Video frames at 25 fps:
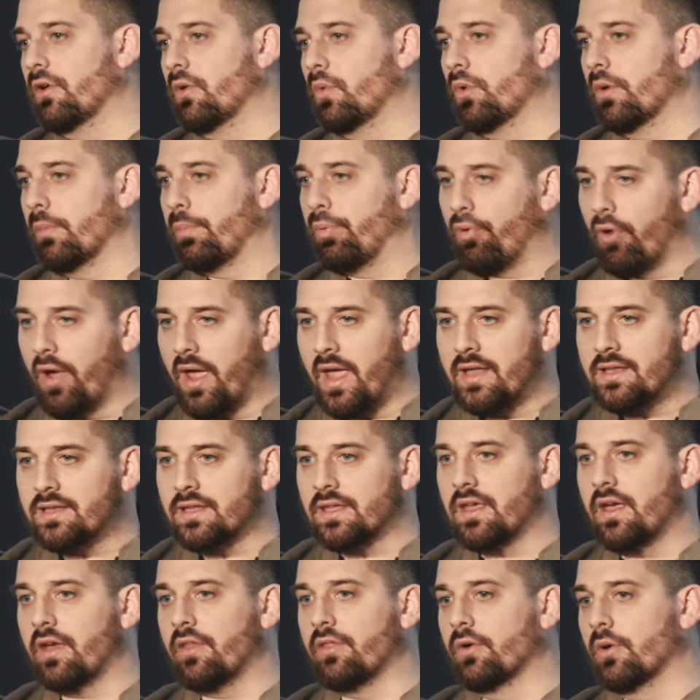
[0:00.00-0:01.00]
We're praying
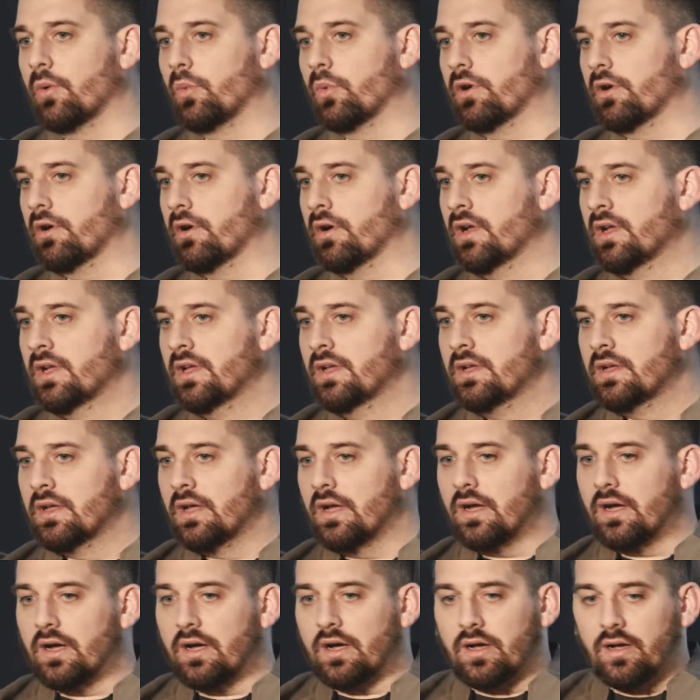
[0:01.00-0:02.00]
together. We're
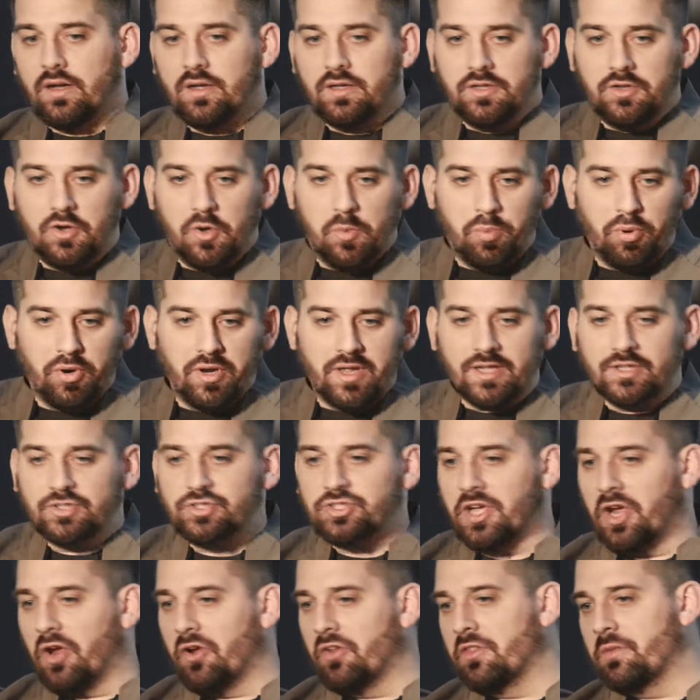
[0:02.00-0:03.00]
putting a
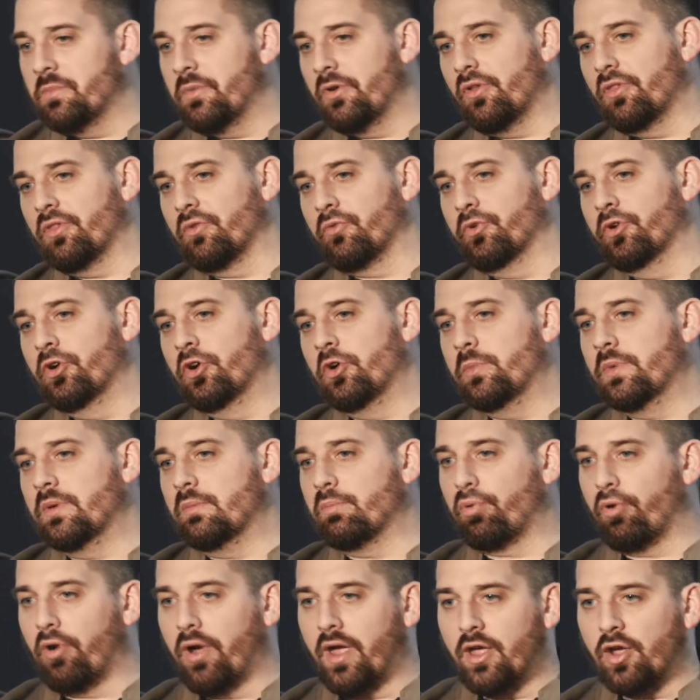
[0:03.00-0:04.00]
chair in the middle of the room and
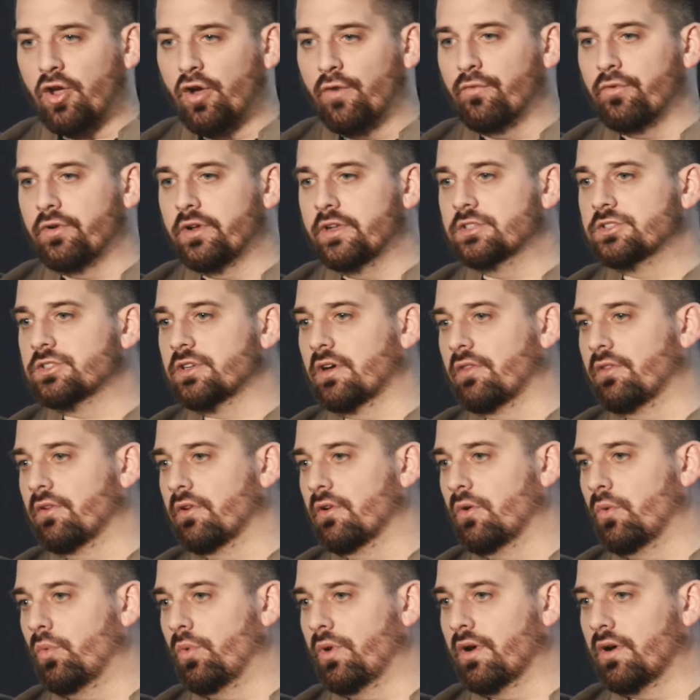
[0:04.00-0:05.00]
praying over each
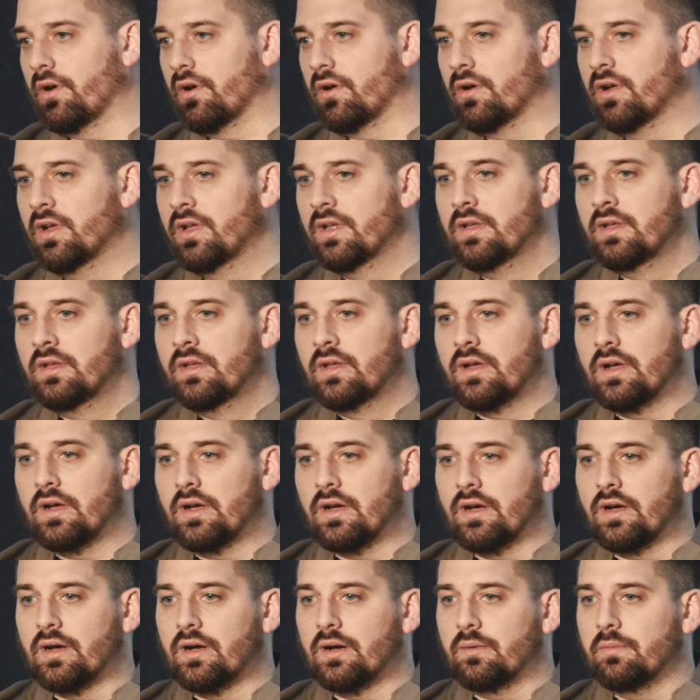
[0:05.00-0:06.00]
other. We're
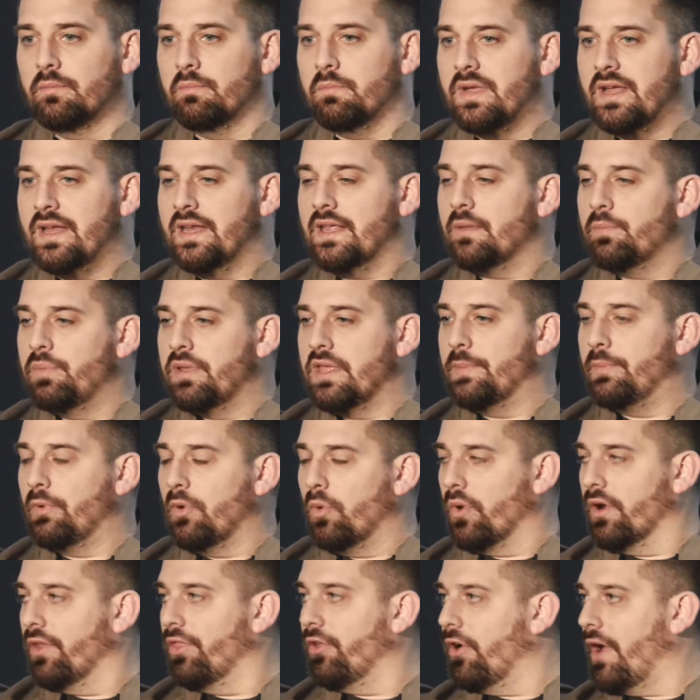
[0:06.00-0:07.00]
meeting people
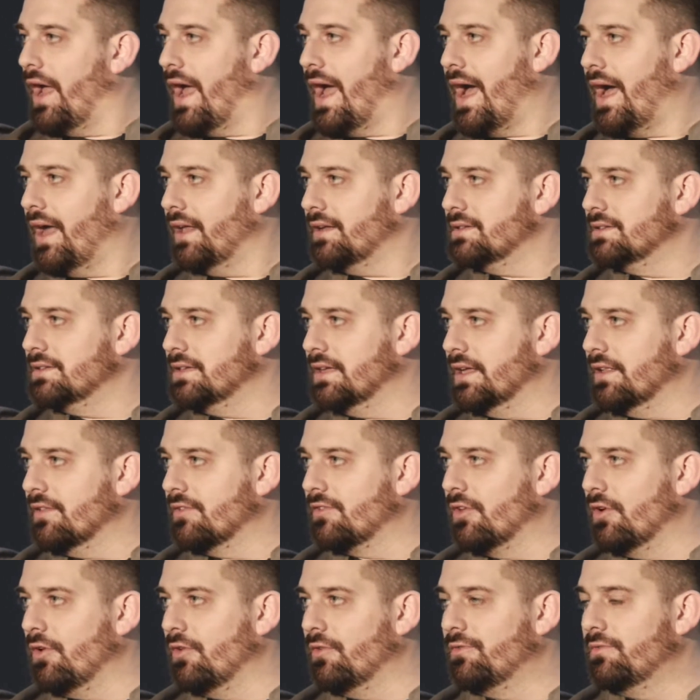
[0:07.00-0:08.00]
where they're at. And
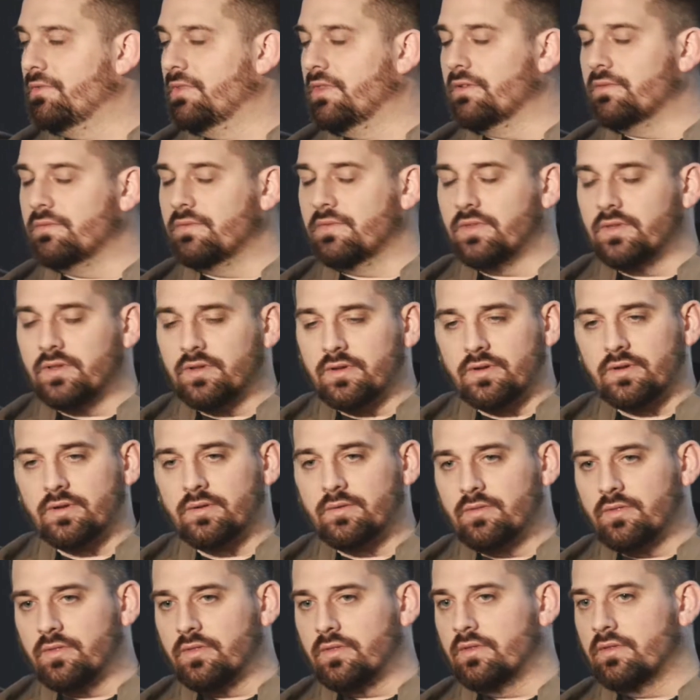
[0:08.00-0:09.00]
so
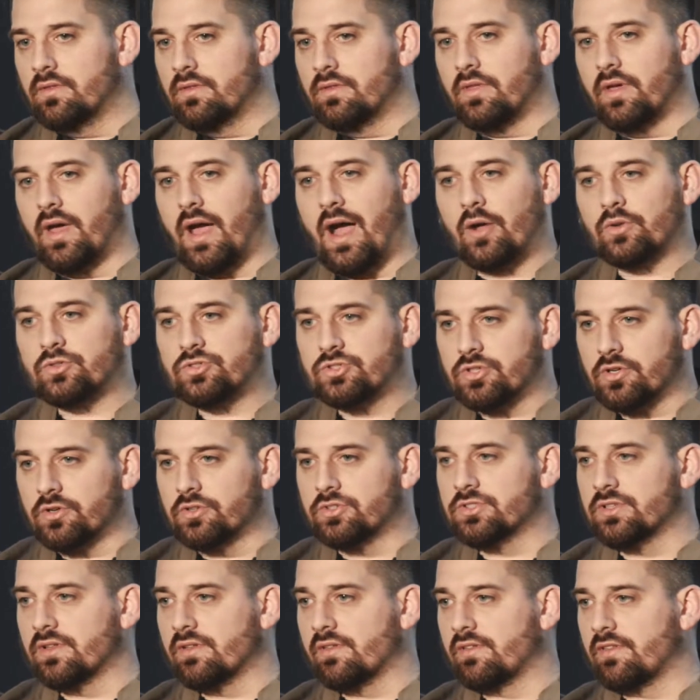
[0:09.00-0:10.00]
the house
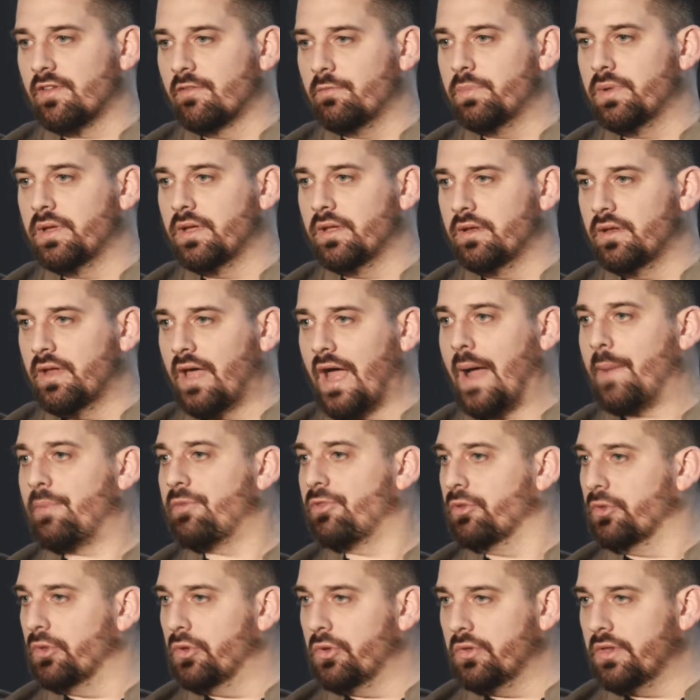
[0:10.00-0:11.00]
churches have been
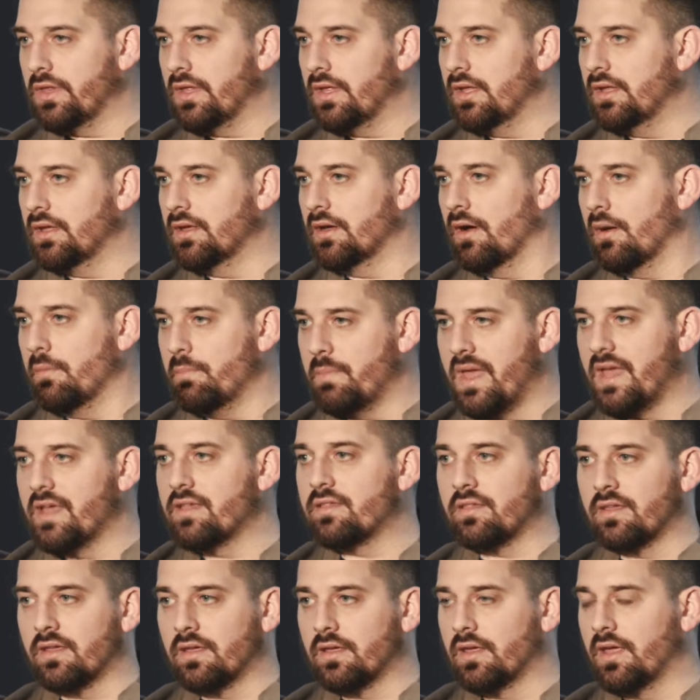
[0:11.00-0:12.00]
absolutely
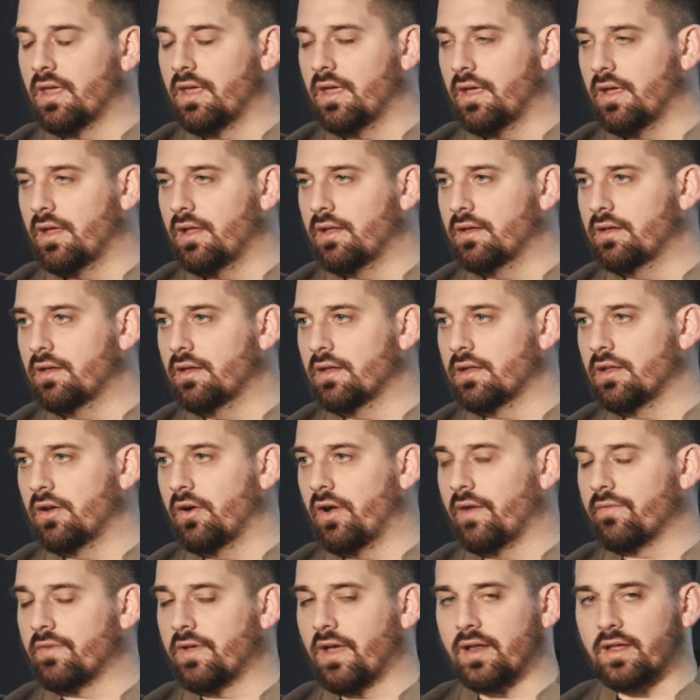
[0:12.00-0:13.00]
amazing. And
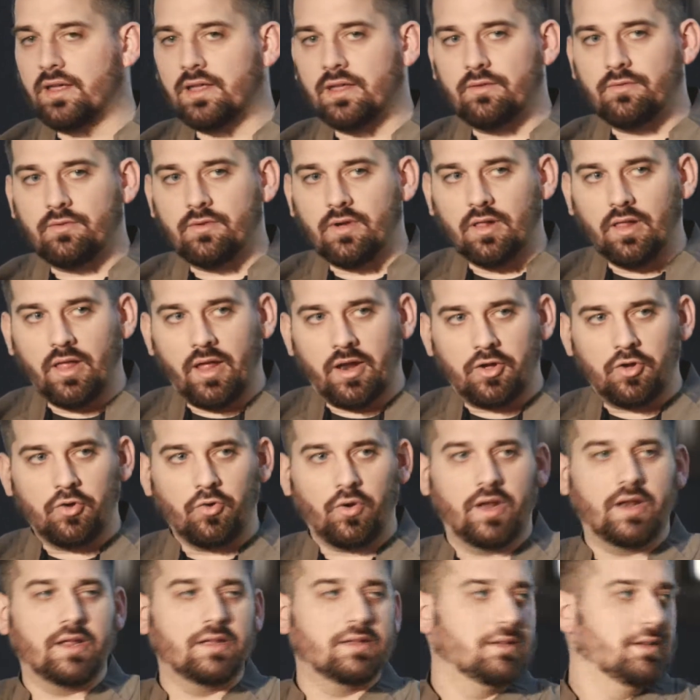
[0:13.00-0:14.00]
I've got to give a lot of
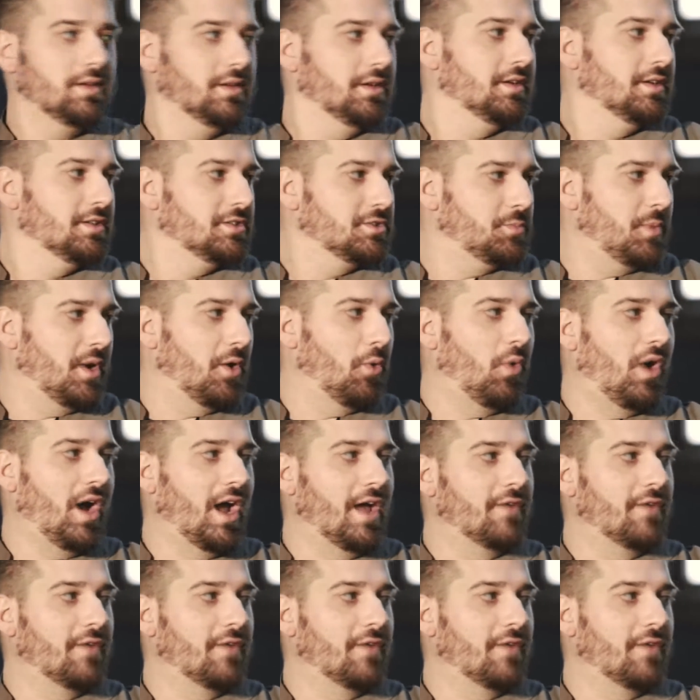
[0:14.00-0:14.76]
credit to my wife.